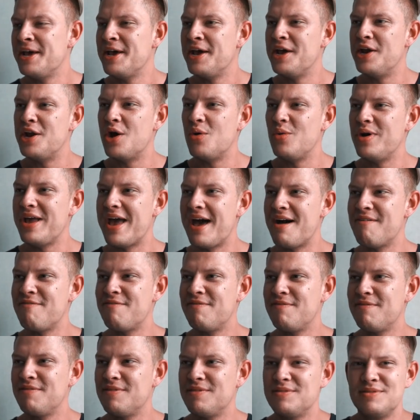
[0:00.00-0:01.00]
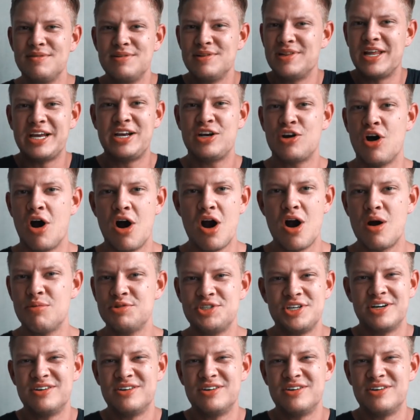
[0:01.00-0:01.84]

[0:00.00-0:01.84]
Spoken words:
You know, we have like carbs,